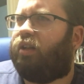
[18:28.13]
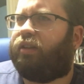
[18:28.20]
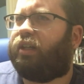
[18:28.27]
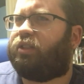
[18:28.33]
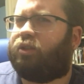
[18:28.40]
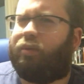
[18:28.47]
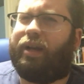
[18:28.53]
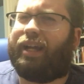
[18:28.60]
I don't
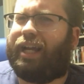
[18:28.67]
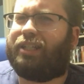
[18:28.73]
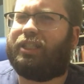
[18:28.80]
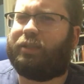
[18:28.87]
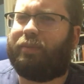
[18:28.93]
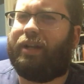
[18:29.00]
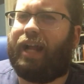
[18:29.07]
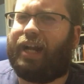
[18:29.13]
think so. But I guess
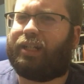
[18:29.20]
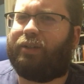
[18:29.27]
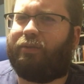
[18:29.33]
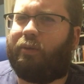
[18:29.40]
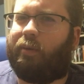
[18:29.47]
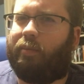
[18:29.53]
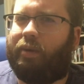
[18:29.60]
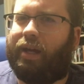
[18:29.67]
she's been active
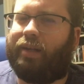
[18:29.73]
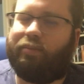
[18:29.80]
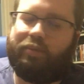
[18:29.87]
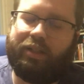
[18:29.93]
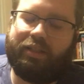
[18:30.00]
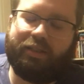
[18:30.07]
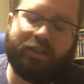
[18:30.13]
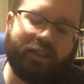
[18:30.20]
for a bit.
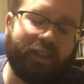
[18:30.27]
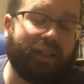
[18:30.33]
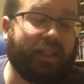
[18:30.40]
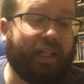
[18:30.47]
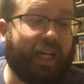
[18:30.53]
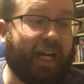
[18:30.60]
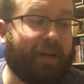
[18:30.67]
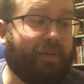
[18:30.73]
But
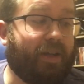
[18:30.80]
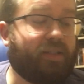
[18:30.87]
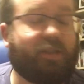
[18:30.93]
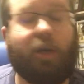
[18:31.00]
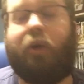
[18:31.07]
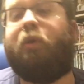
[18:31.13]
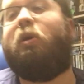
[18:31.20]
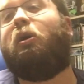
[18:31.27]
anyway,
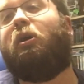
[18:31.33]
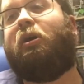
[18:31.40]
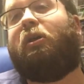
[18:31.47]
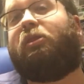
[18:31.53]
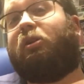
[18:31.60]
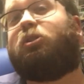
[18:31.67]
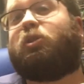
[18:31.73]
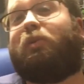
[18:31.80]
so
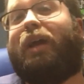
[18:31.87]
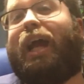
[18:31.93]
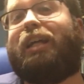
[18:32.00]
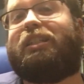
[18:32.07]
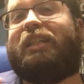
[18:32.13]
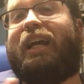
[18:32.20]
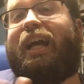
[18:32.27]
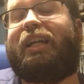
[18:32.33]
there's the
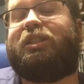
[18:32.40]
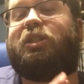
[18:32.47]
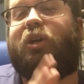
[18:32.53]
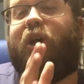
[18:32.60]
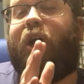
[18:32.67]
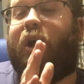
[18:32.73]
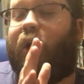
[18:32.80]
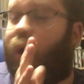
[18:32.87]
reaction, guys.
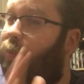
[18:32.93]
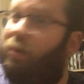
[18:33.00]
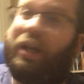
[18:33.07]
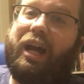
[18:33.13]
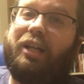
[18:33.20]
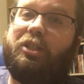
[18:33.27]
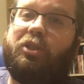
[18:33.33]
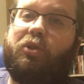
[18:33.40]
I hope you
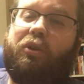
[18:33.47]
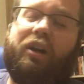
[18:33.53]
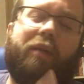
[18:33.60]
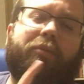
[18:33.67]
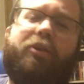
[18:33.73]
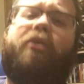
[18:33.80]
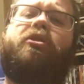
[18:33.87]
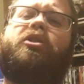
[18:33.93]
guys enjoyed it.
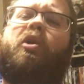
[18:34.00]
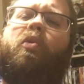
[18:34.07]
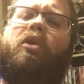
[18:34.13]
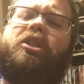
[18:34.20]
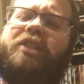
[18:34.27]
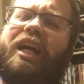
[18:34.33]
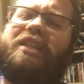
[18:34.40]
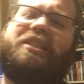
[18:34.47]
I'm curious, though,
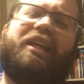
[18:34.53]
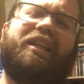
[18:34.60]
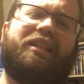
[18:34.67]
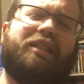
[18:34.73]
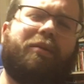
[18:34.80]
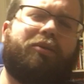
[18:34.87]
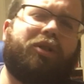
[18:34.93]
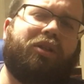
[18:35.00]
what you guys think of
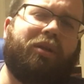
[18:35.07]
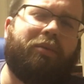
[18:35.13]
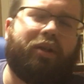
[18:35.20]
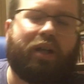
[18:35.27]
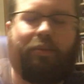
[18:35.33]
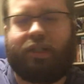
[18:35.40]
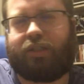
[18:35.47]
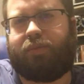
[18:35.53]
this episode. Let me know in
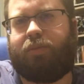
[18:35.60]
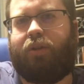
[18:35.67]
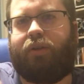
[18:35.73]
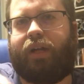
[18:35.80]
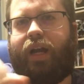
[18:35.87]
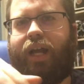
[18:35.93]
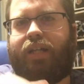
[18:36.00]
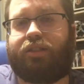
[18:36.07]
the comment section
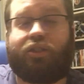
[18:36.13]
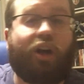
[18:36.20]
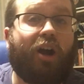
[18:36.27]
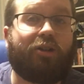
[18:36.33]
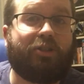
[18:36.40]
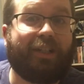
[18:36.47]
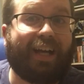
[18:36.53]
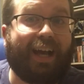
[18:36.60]
below, guys.
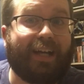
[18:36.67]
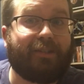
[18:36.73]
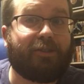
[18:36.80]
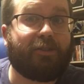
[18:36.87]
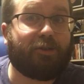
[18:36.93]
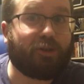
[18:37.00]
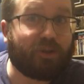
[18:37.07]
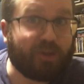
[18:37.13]
Talk to you
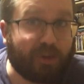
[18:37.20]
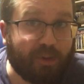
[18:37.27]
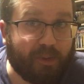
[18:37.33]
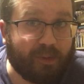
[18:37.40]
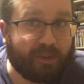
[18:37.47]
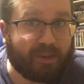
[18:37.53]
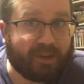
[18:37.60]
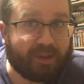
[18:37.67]
guys
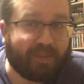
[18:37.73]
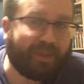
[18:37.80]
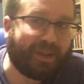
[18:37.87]
soon.